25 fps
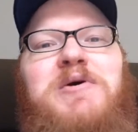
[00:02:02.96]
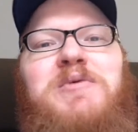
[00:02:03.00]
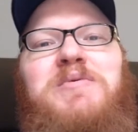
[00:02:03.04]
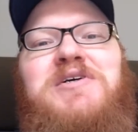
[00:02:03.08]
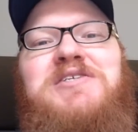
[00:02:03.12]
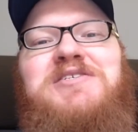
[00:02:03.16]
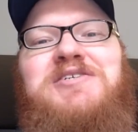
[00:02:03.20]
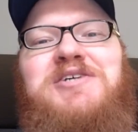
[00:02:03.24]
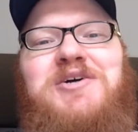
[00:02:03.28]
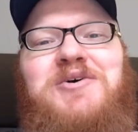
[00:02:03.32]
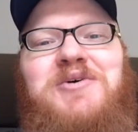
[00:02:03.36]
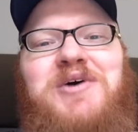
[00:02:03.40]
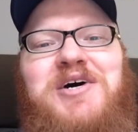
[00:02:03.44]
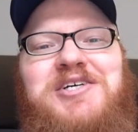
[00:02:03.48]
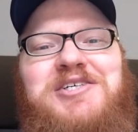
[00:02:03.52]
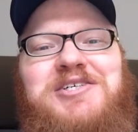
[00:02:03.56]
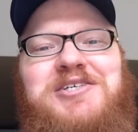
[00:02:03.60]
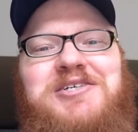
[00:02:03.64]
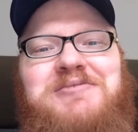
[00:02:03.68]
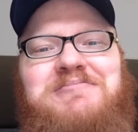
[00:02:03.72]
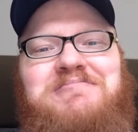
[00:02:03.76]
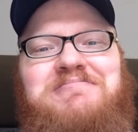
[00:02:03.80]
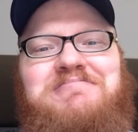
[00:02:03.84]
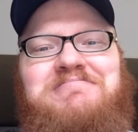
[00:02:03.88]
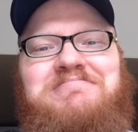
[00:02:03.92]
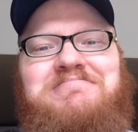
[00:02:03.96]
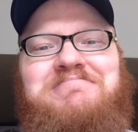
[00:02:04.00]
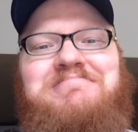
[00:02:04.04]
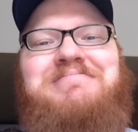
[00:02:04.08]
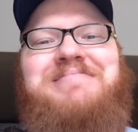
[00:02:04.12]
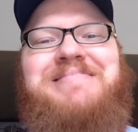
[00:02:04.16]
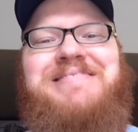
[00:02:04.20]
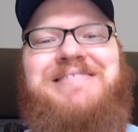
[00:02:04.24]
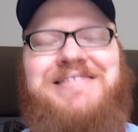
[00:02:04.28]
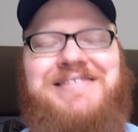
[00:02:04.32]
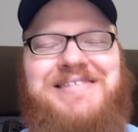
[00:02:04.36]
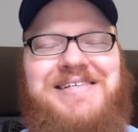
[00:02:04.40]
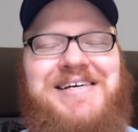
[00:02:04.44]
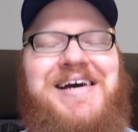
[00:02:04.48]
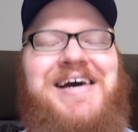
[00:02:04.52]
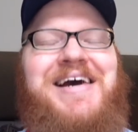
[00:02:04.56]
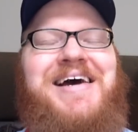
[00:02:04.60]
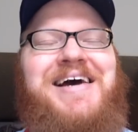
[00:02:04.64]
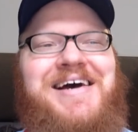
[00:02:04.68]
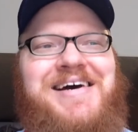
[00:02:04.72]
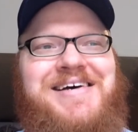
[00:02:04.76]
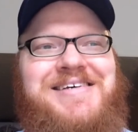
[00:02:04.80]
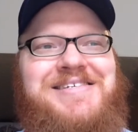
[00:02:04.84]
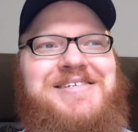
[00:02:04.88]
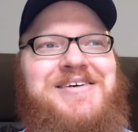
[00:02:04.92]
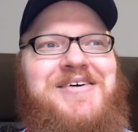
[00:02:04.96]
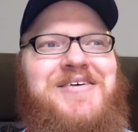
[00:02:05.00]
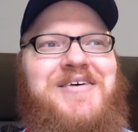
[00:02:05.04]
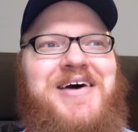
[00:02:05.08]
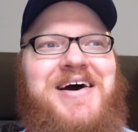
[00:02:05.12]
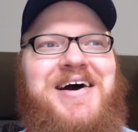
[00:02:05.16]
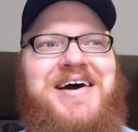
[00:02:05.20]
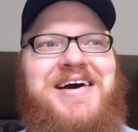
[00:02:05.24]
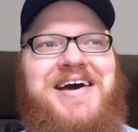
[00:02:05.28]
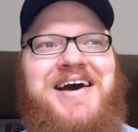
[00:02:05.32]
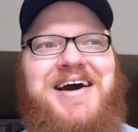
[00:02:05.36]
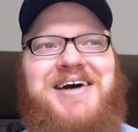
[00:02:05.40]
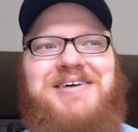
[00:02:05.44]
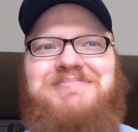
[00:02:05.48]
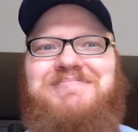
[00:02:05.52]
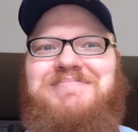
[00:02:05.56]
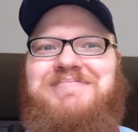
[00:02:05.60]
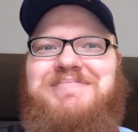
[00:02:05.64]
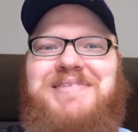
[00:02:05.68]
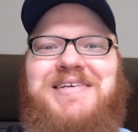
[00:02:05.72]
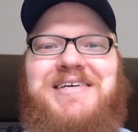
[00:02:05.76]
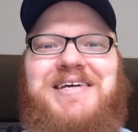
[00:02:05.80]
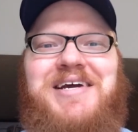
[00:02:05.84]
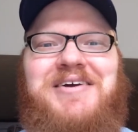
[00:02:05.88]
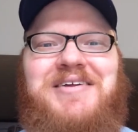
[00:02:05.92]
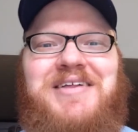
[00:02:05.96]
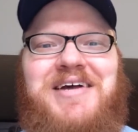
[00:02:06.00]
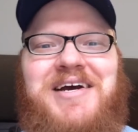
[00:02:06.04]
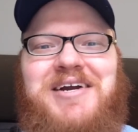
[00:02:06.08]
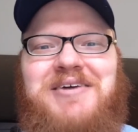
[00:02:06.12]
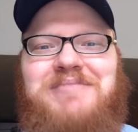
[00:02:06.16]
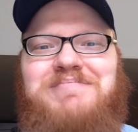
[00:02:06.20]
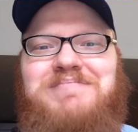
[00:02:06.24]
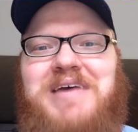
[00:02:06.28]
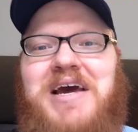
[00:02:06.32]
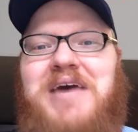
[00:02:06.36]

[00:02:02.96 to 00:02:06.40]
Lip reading: what's your question?" So yeah, a year later.